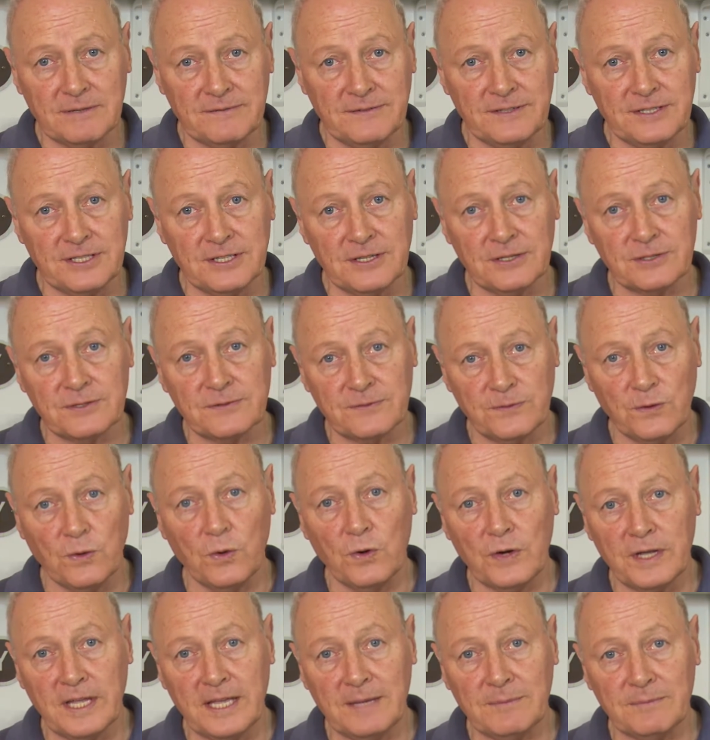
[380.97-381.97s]
videos
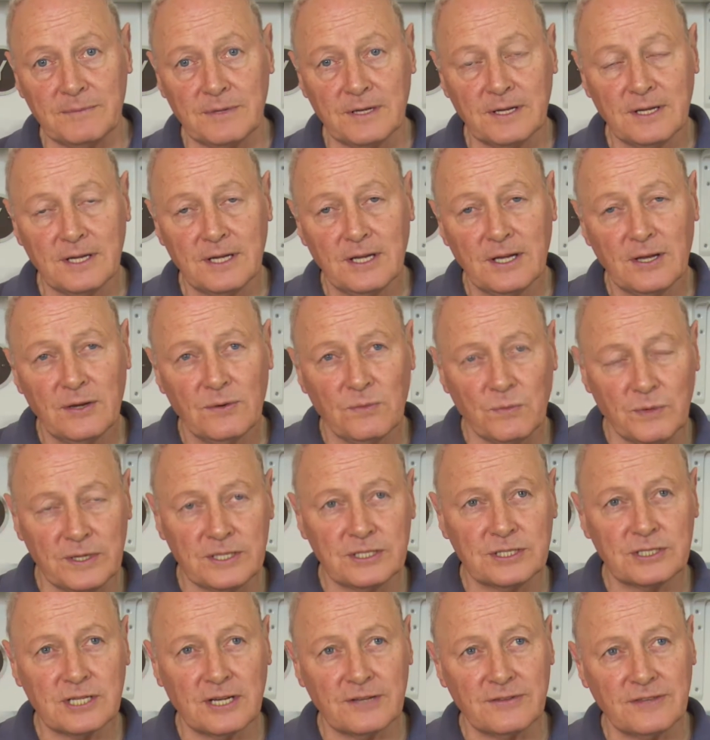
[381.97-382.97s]
for him,
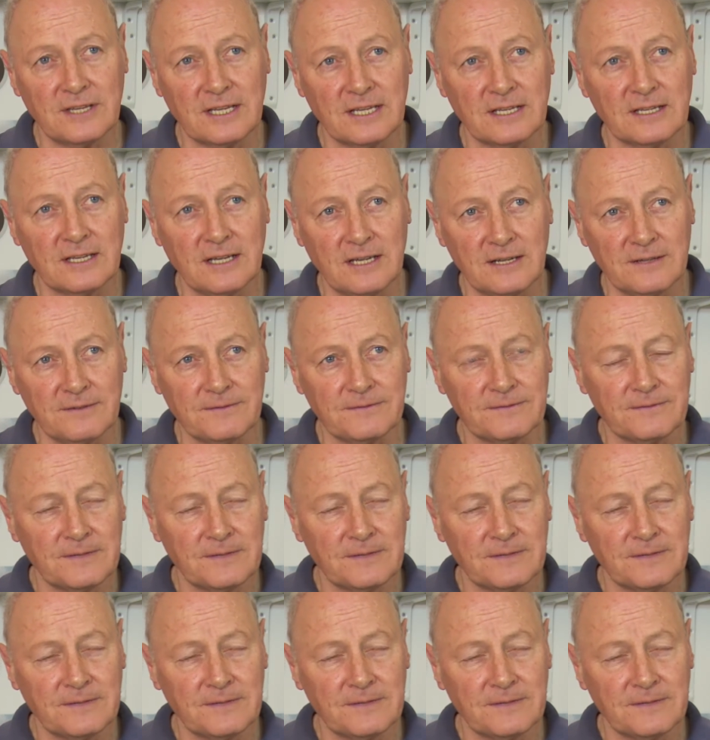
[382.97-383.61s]
which I think I